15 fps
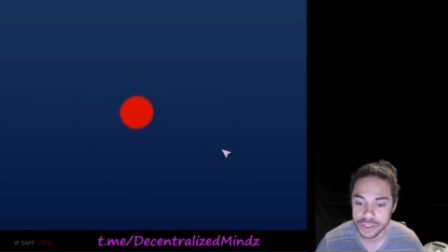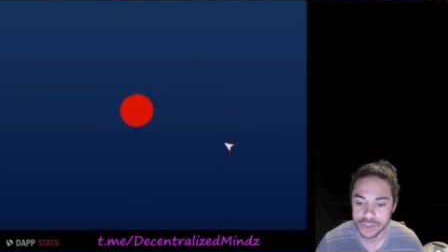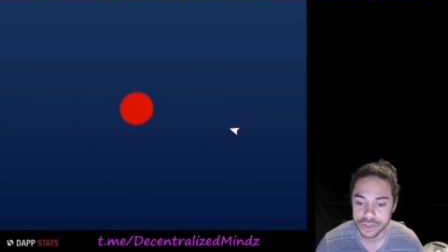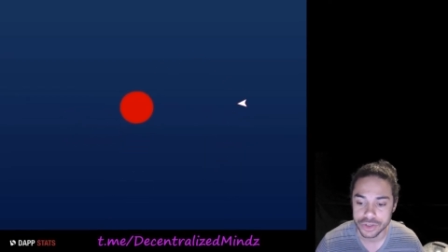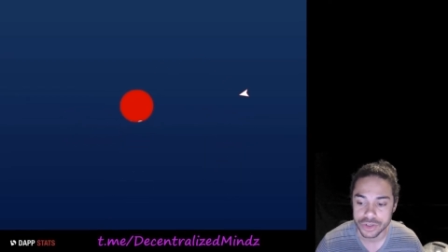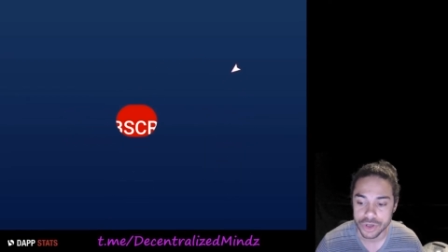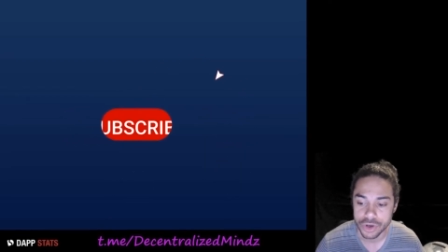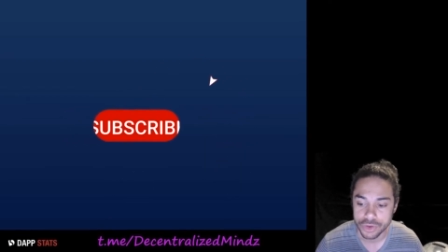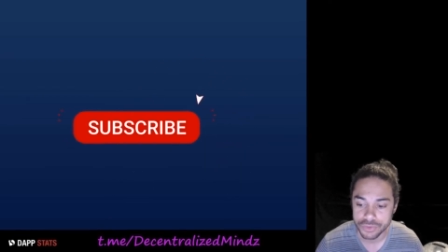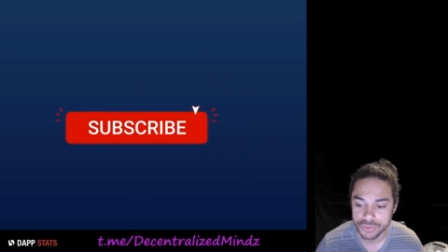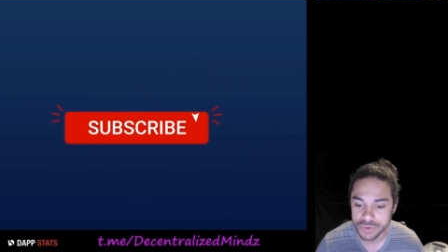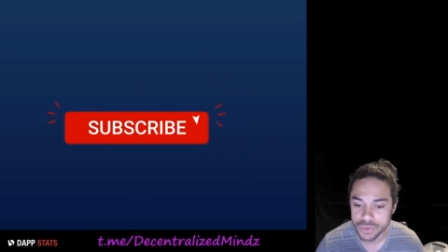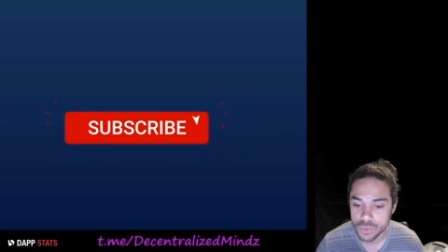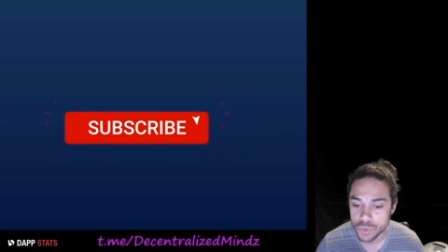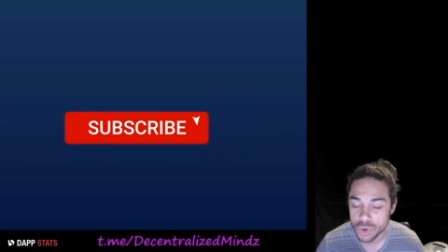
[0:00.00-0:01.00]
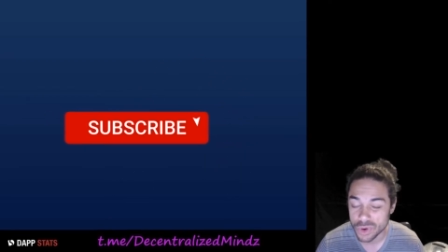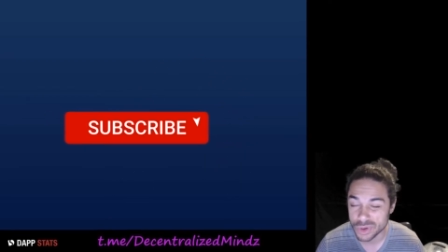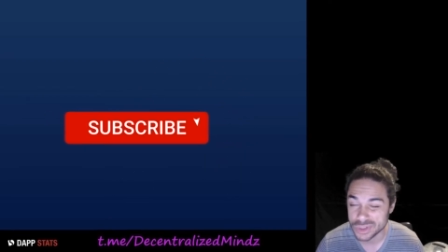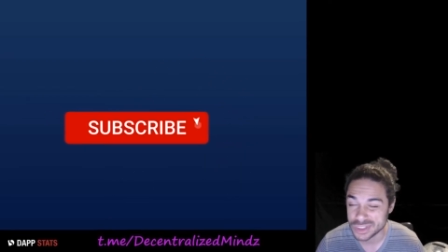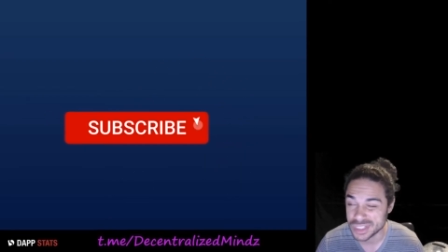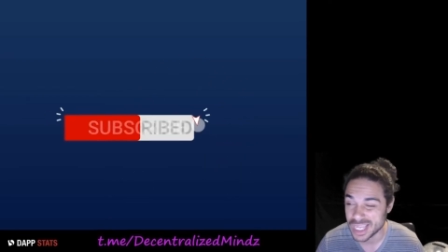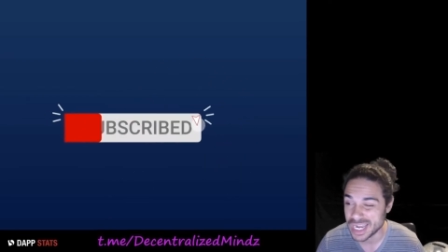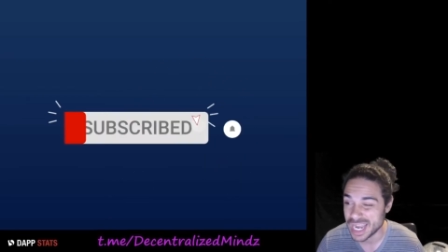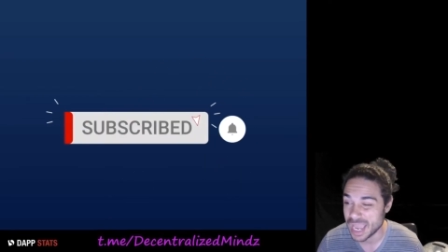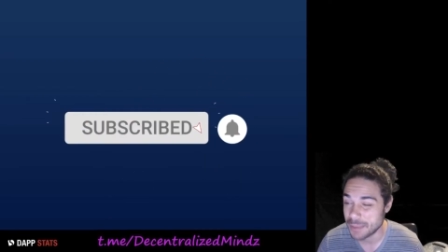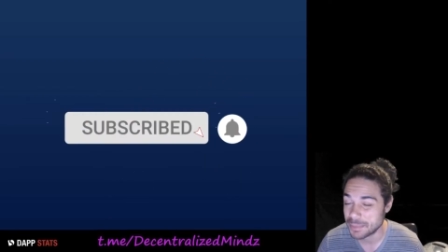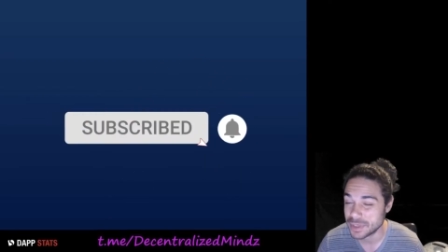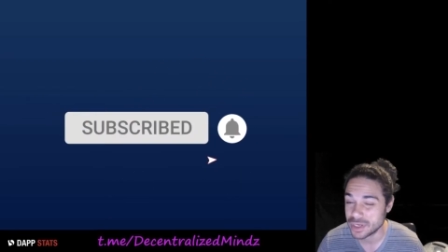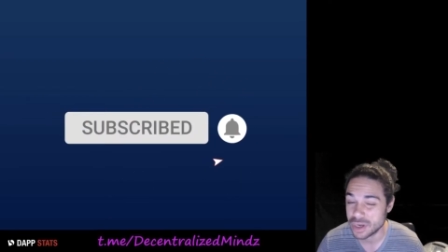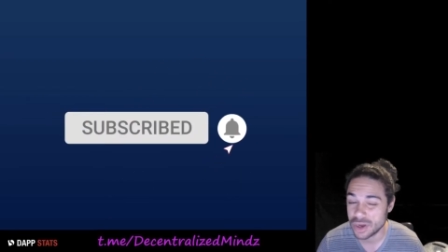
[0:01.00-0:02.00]
node rewards that
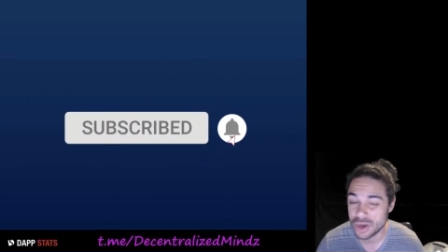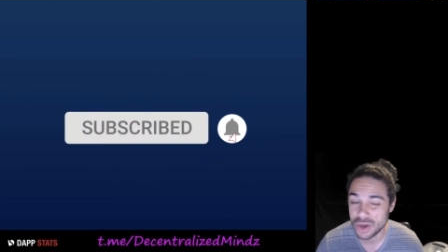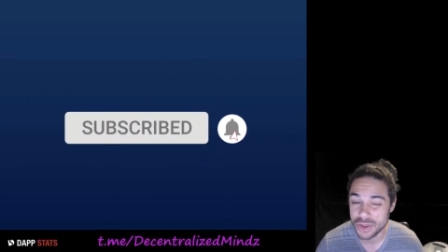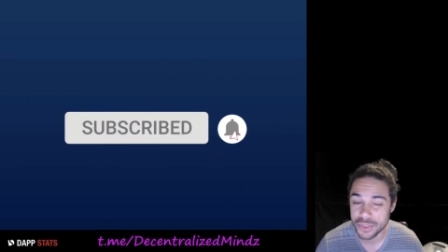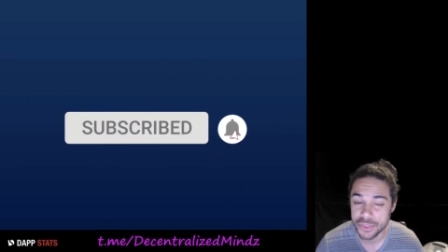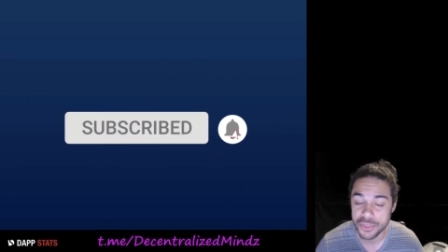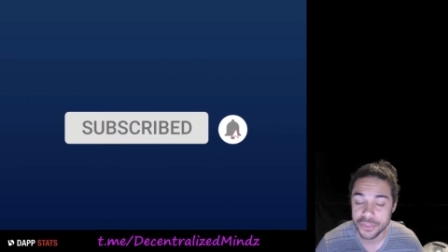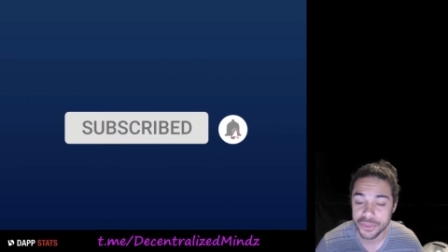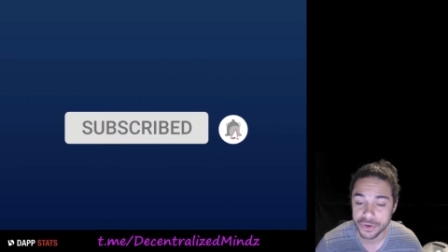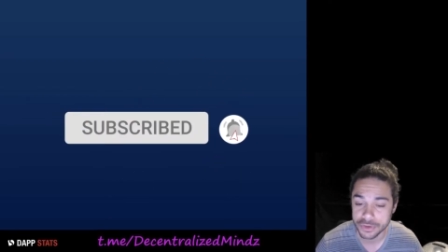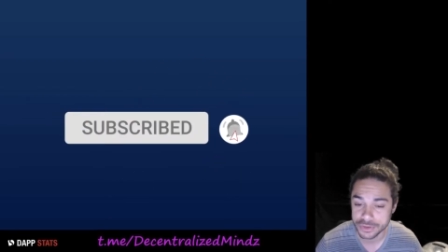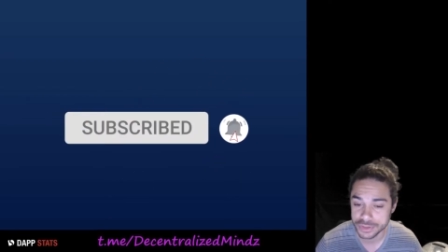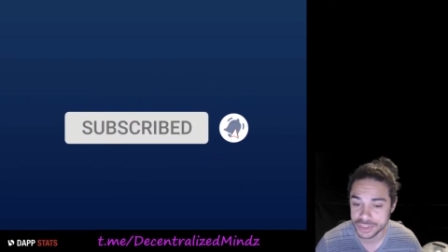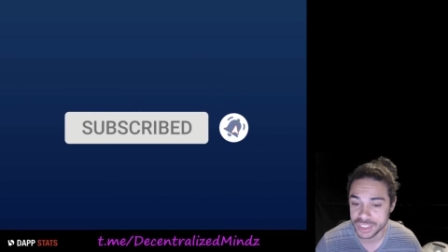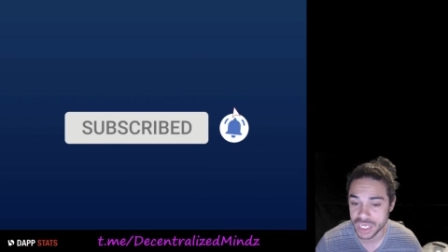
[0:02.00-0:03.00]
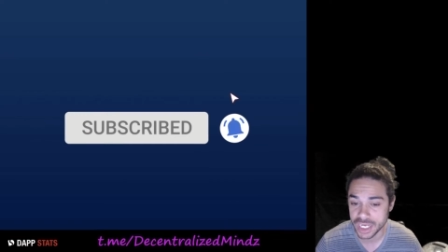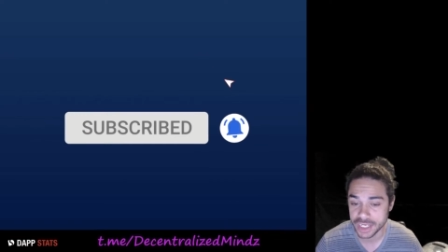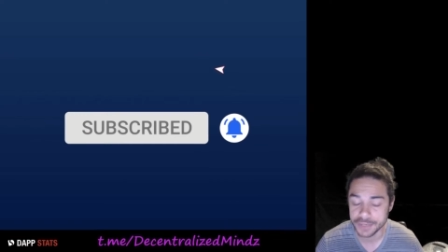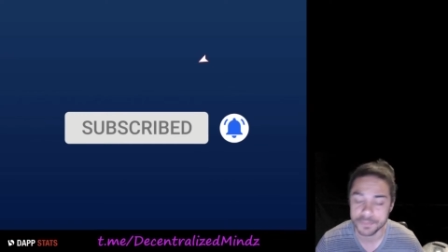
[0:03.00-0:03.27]
happened on Thursday.